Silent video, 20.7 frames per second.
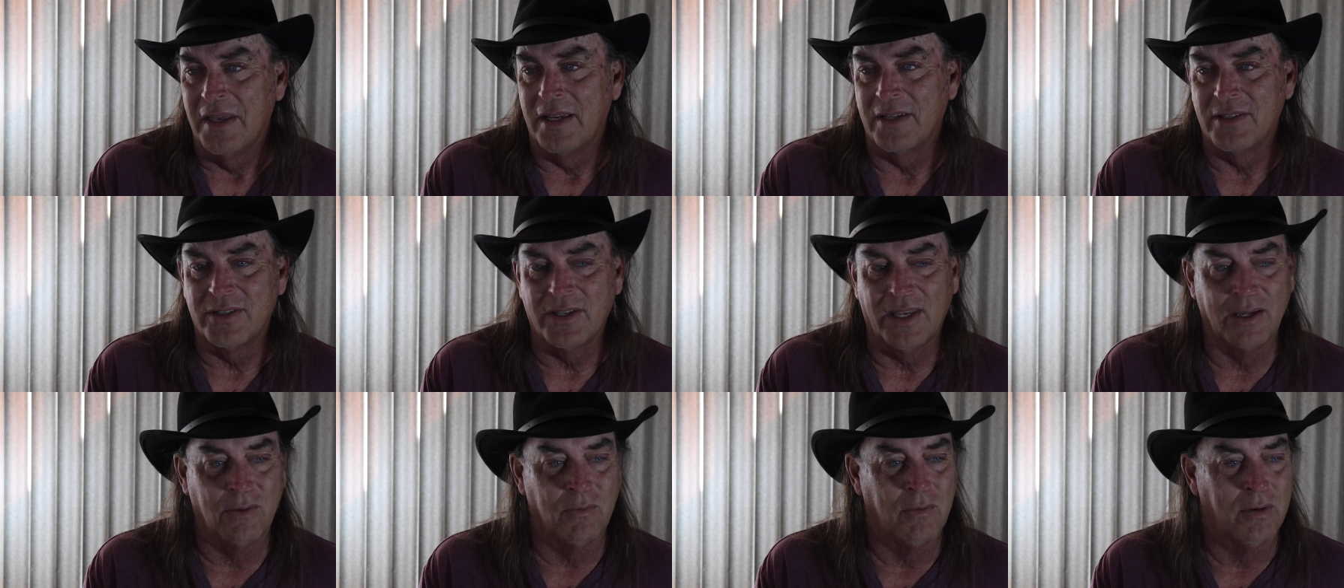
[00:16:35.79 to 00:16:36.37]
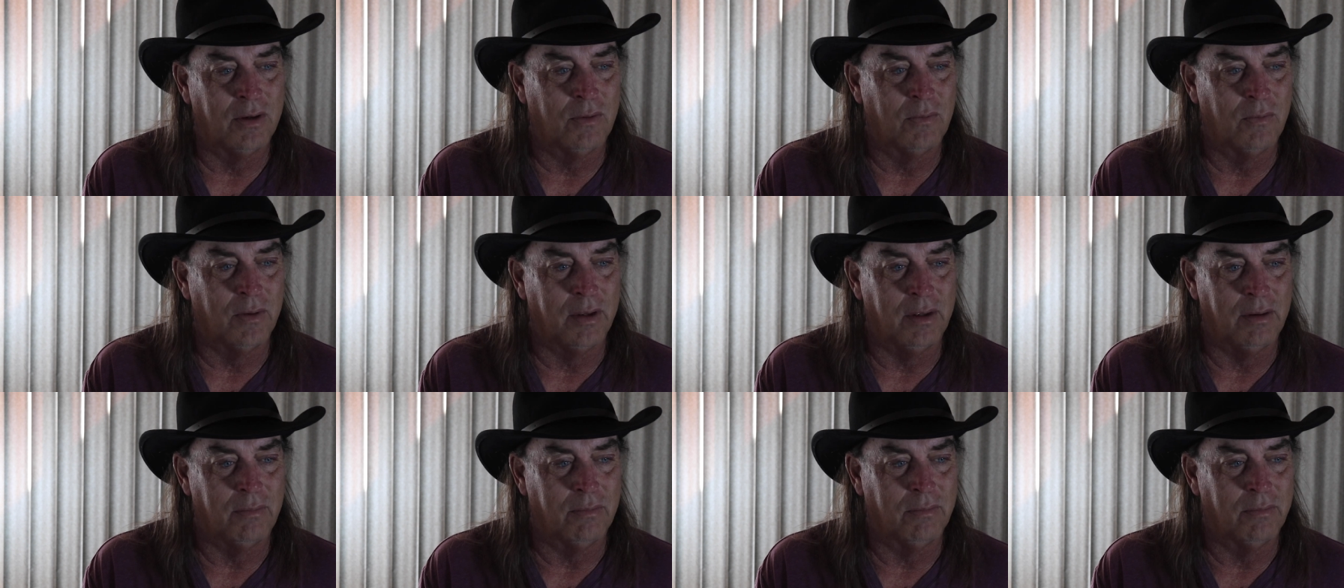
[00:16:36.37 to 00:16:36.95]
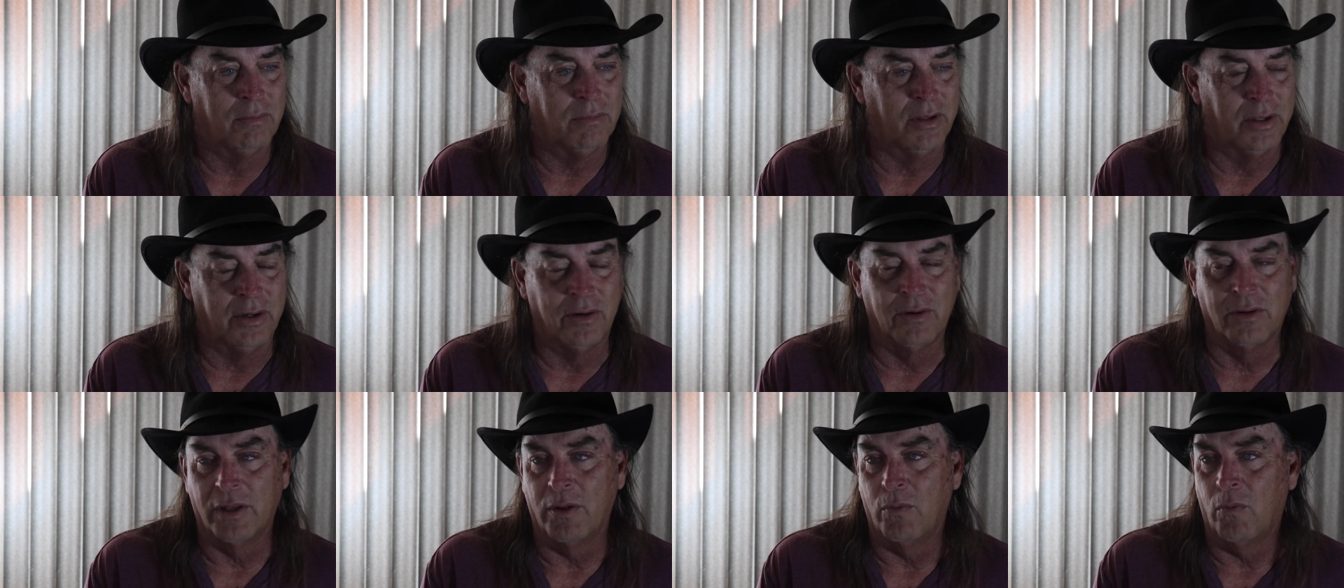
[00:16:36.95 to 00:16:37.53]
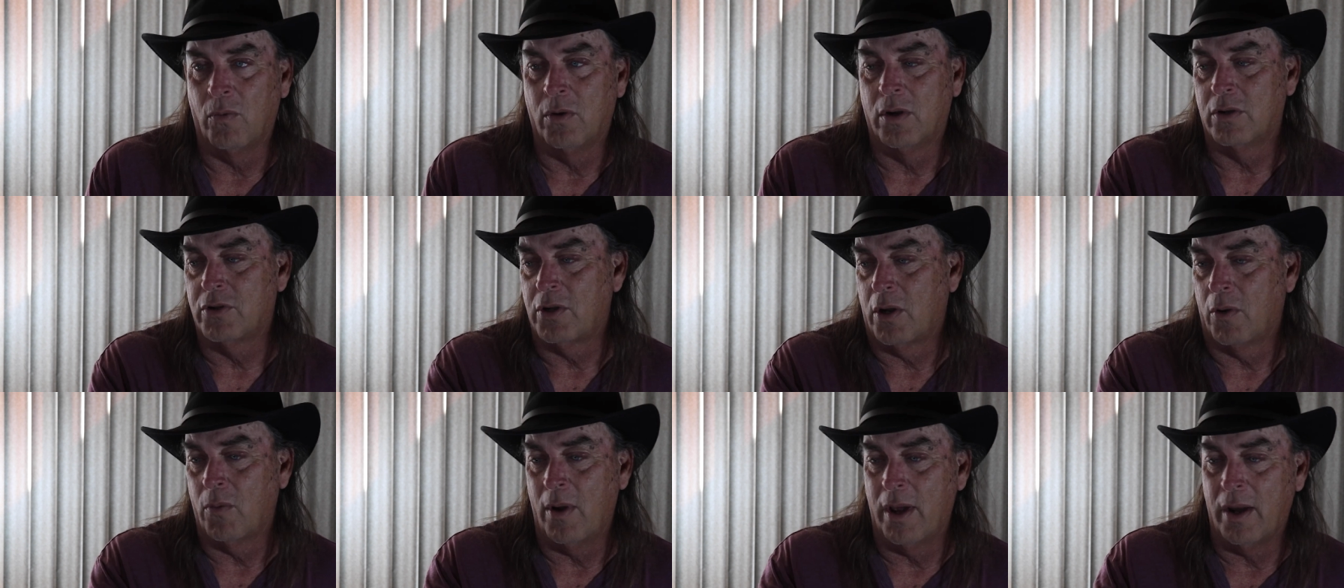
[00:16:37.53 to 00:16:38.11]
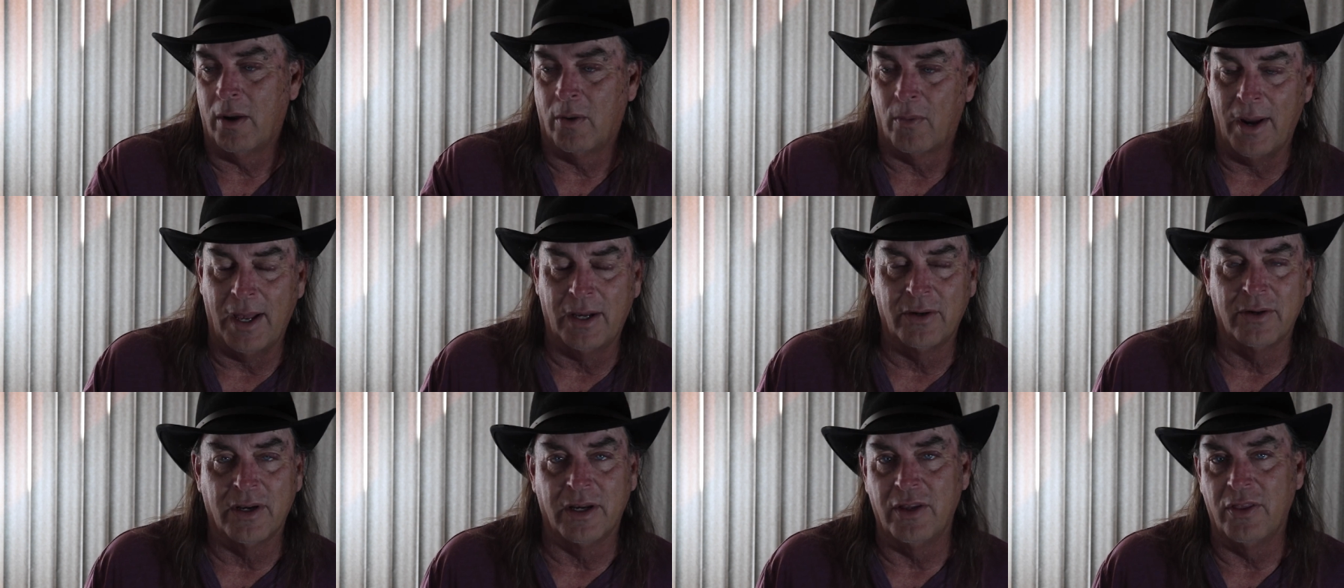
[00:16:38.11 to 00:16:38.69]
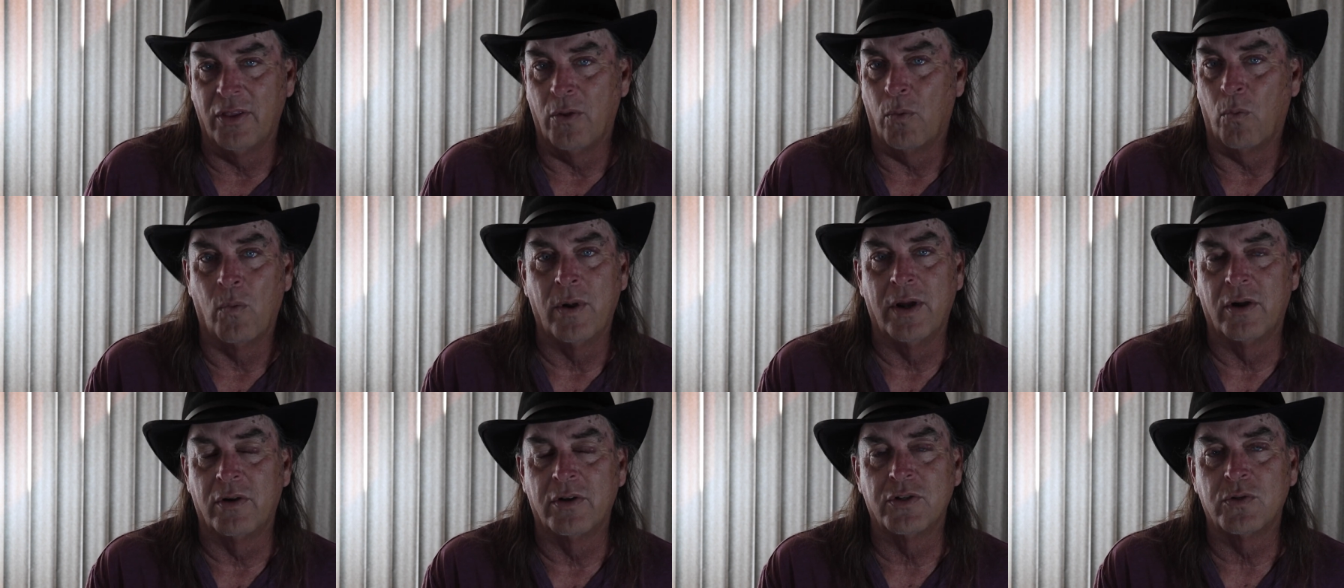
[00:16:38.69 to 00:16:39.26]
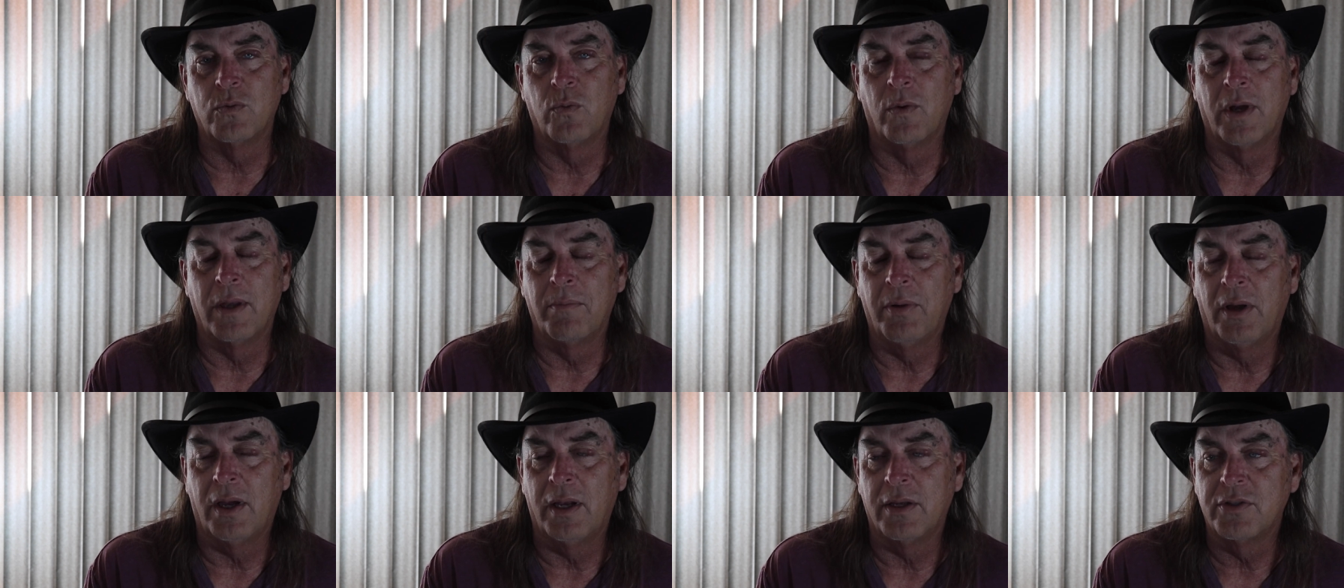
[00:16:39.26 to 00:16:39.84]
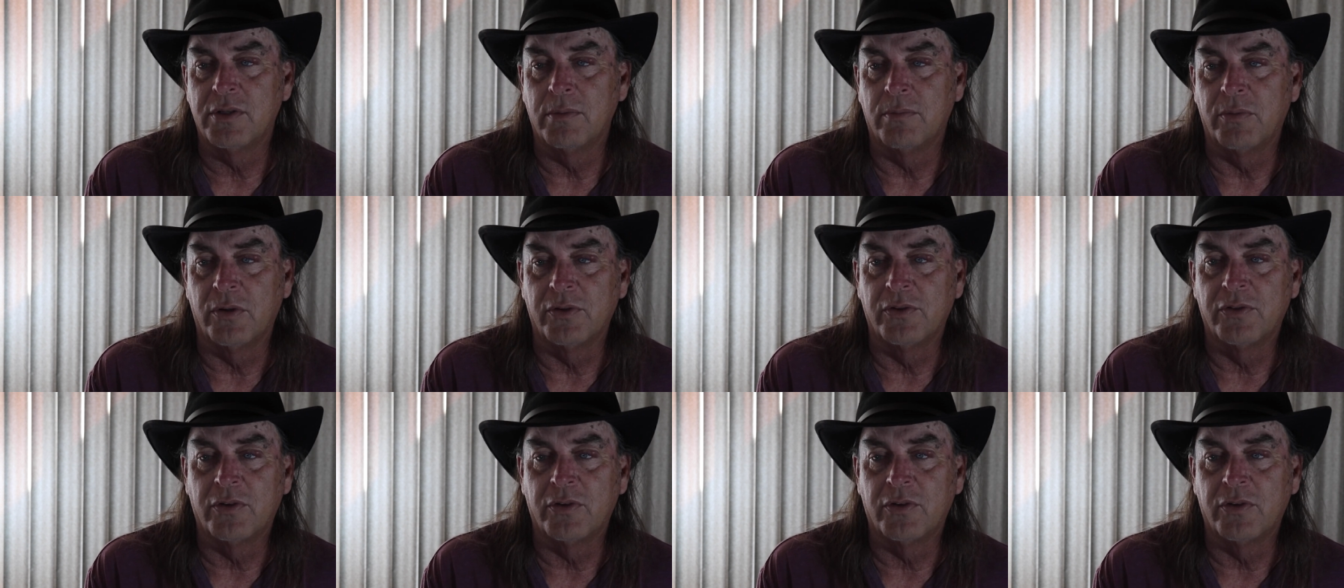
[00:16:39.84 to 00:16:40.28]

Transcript: And it's like, well, we literally worked our way around it in the weirdest way possible.